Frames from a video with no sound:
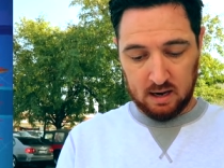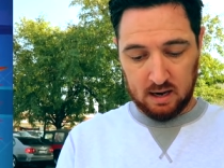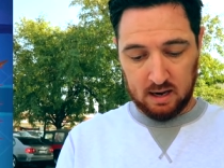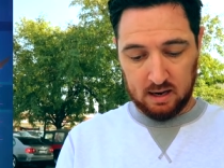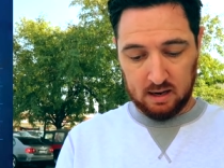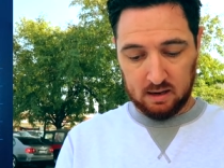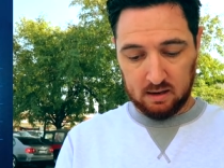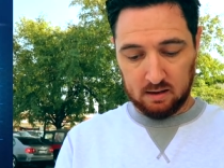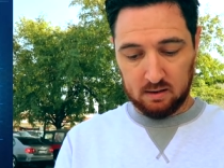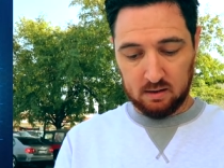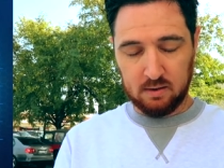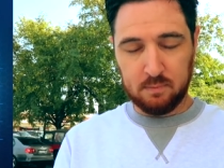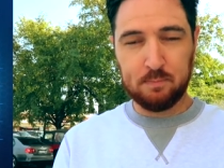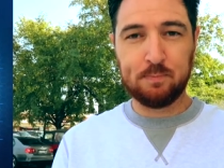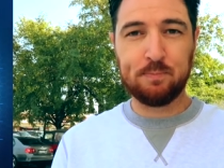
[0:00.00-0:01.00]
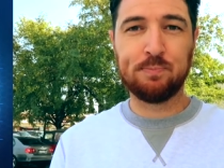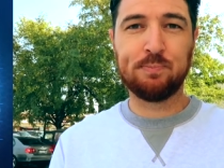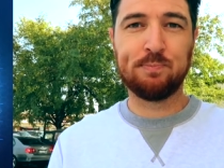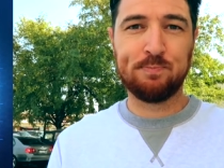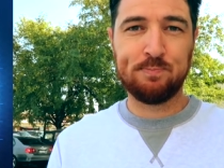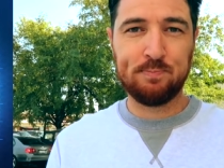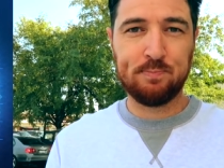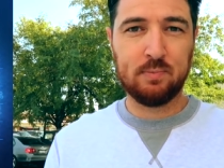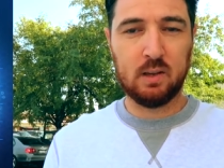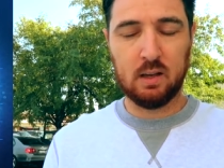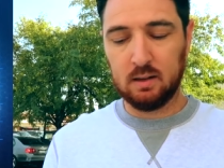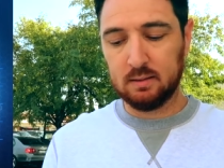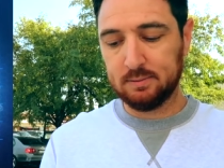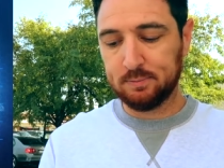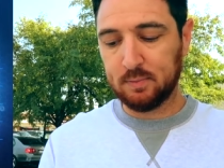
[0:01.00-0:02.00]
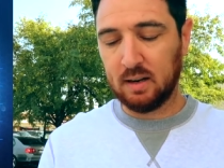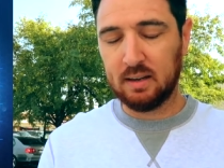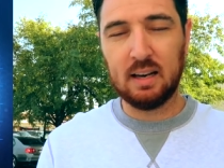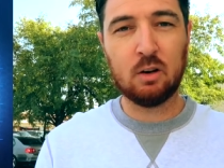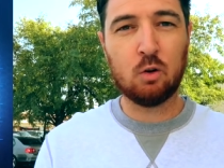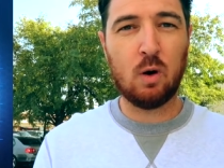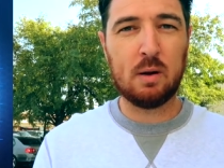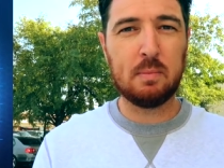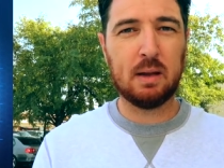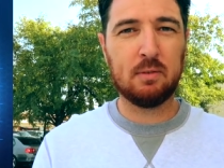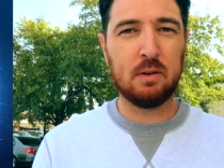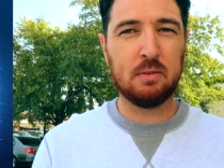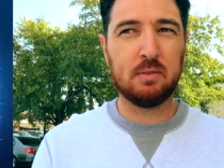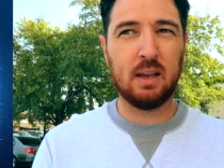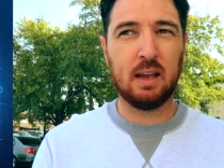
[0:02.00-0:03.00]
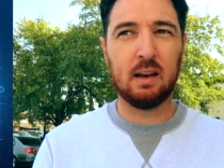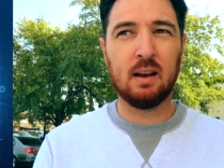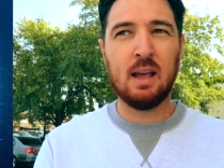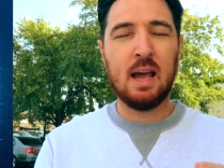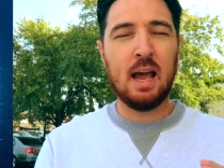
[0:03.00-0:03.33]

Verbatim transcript: and I didn't quite make 15.